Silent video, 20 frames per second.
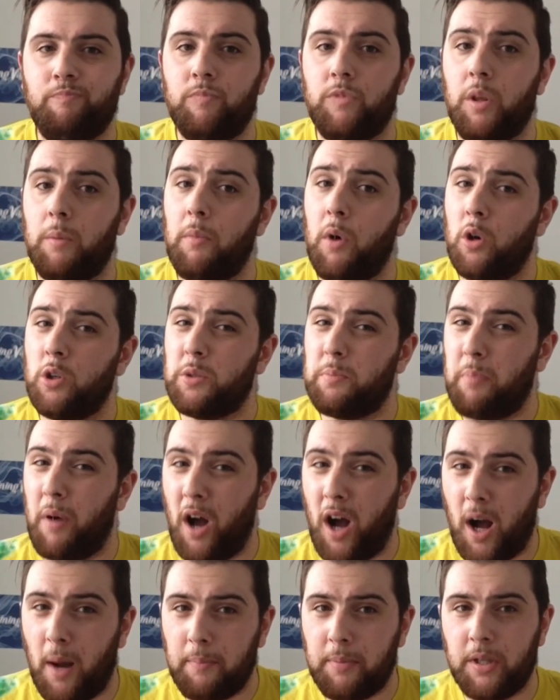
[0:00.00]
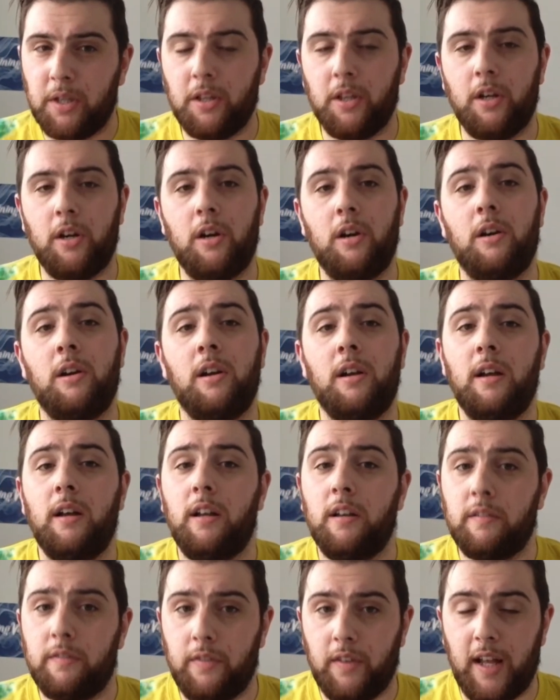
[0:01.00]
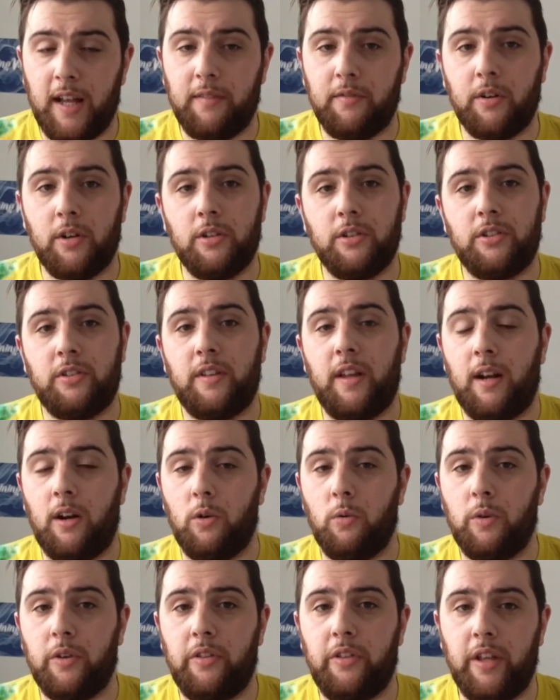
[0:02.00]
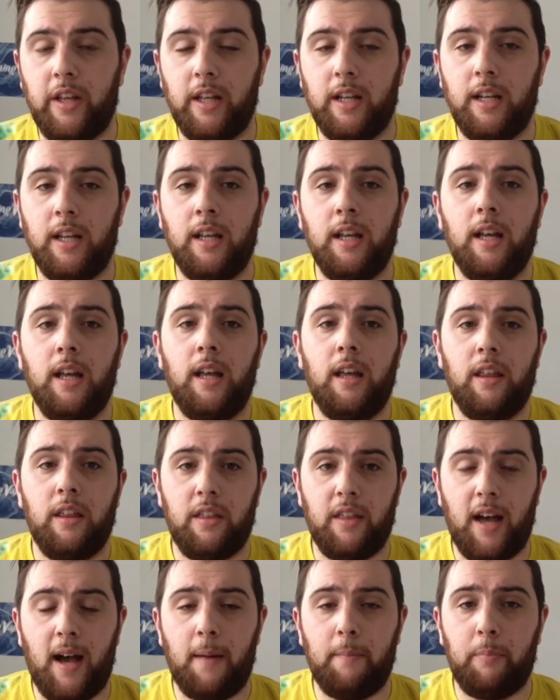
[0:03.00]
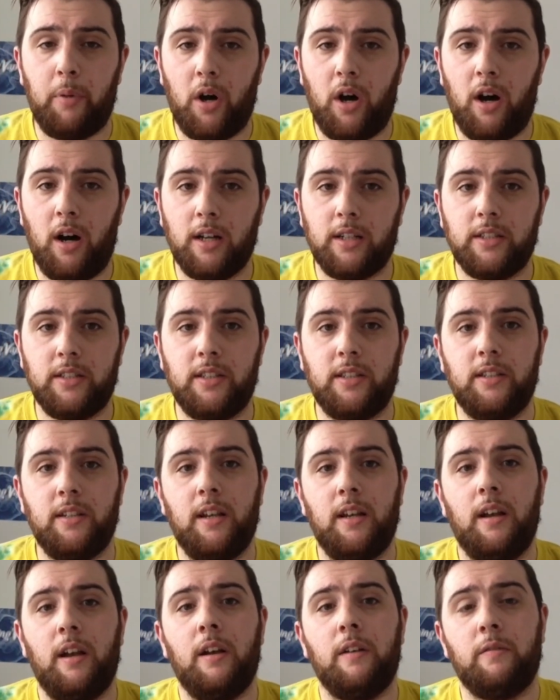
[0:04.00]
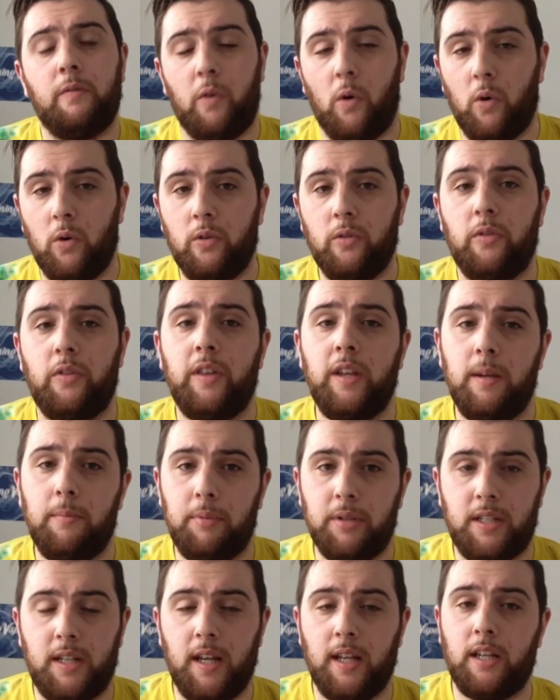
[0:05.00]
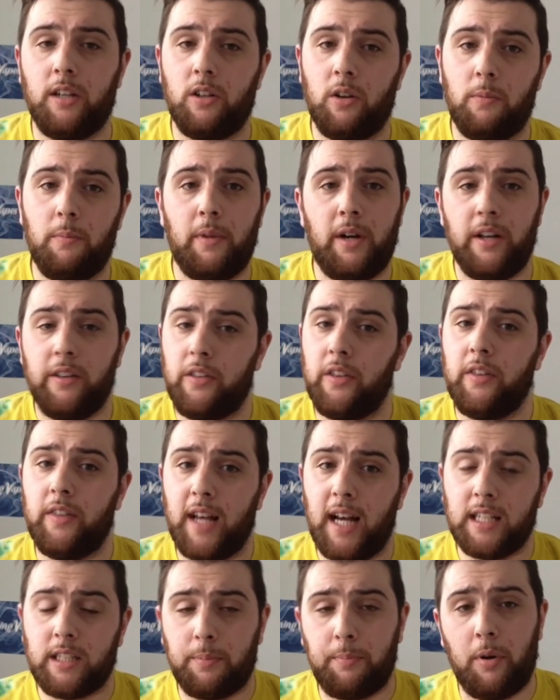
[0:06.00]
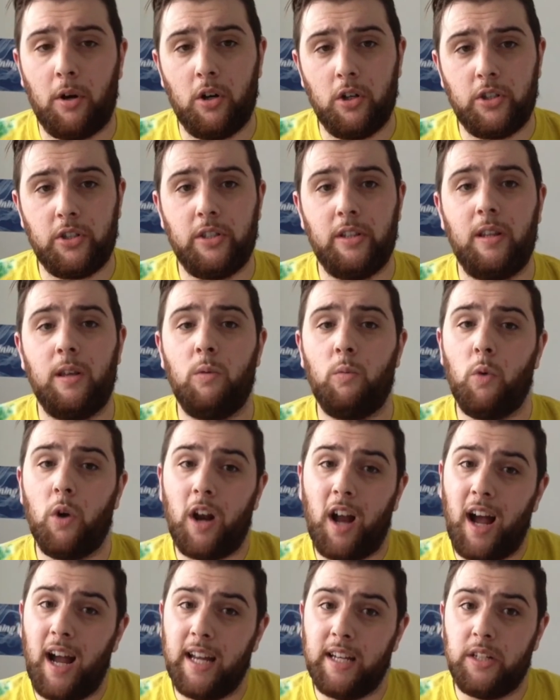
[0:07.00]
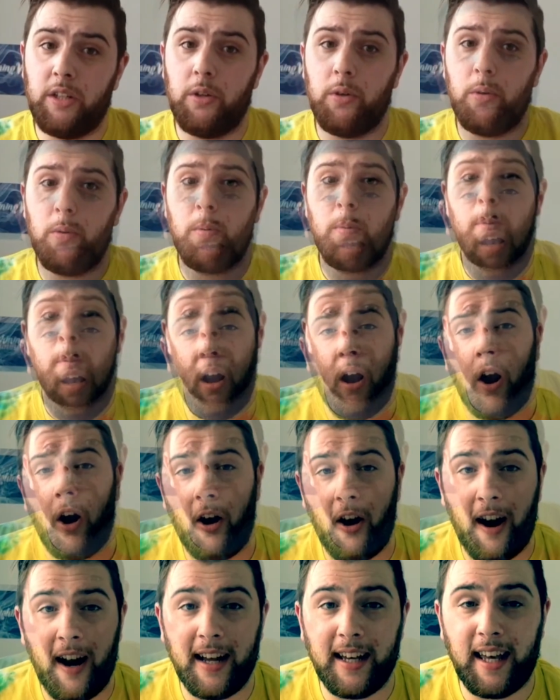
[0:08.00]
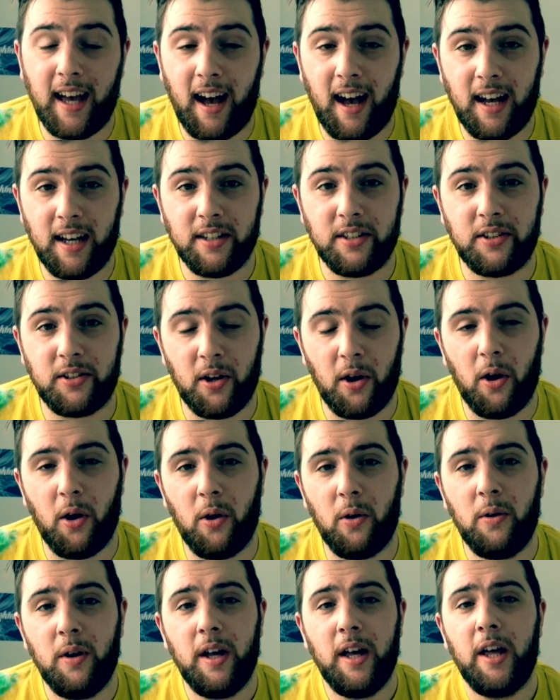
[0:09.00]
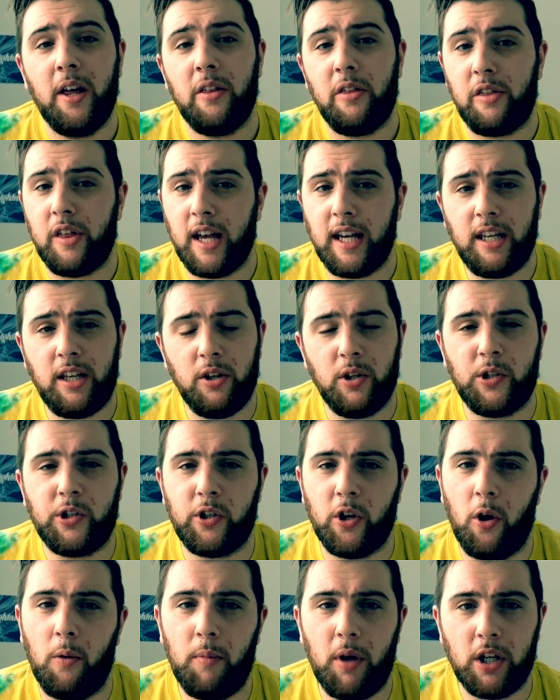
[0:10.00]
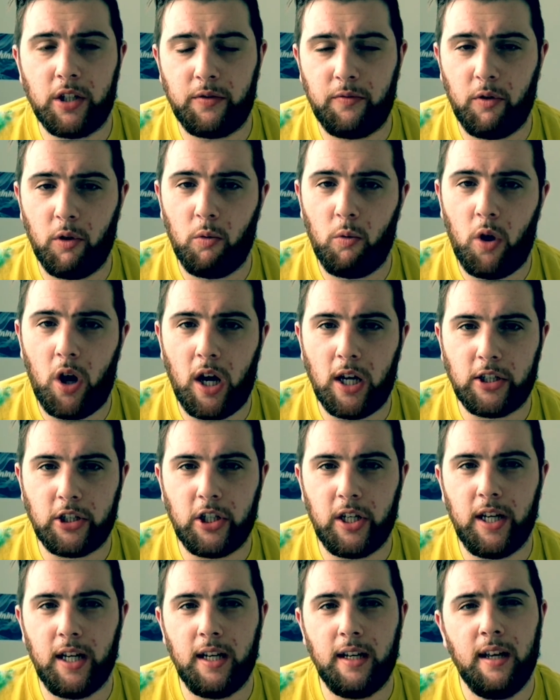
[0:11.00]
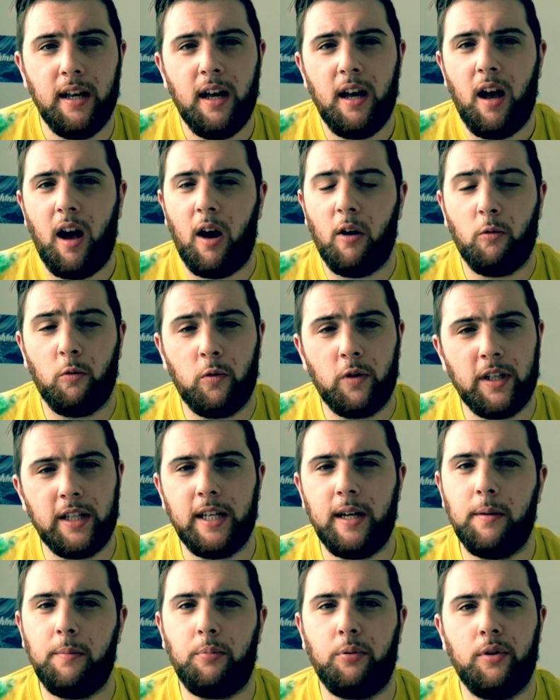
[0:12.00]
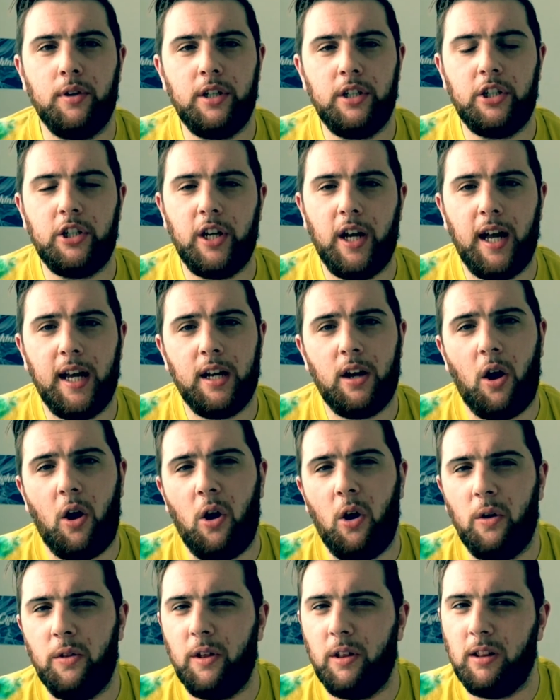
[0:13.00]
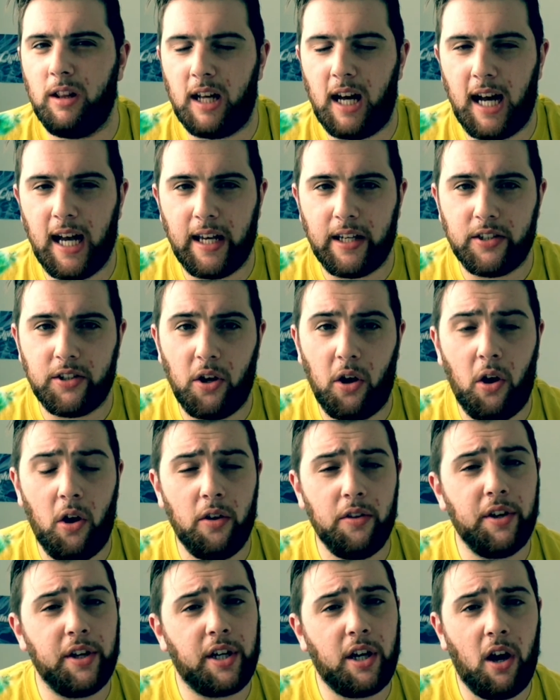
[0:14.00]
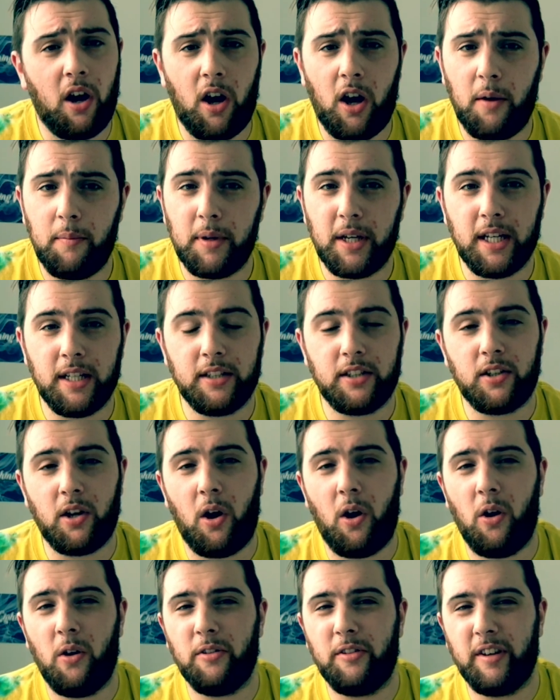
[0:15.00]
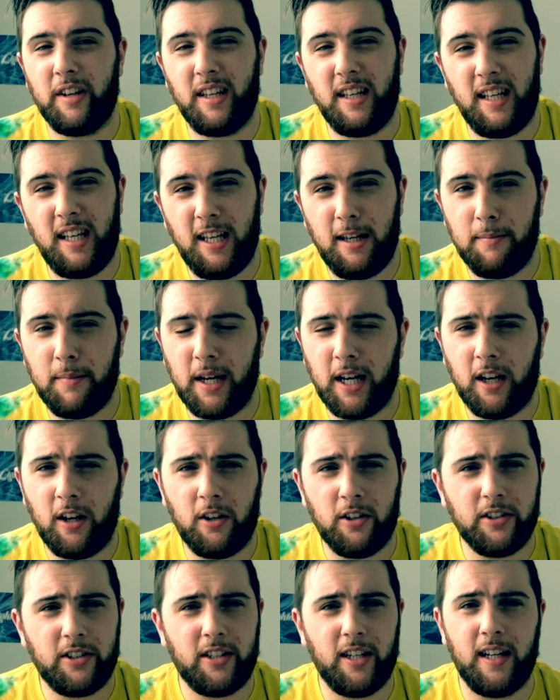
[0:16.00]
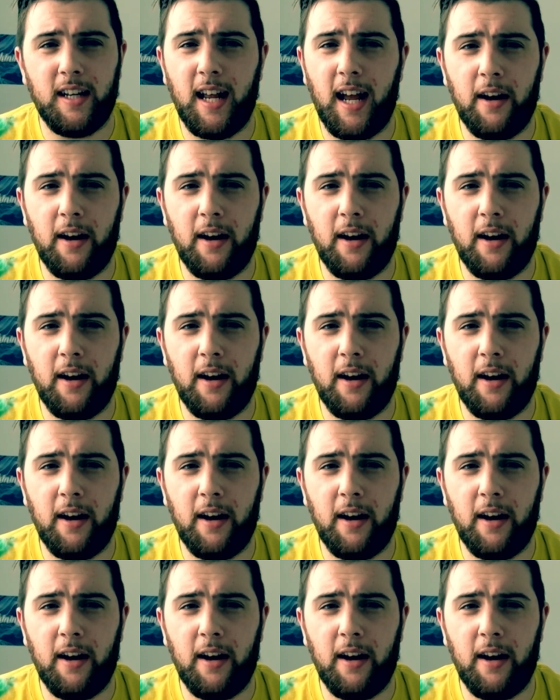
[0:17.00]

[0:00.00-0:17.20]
the most popular flavors that are within that box for the particular month, and that's personally what I do. Alright guys, so thank you so much for watching. I really appreciate all the likes, all the comments, all the emails, and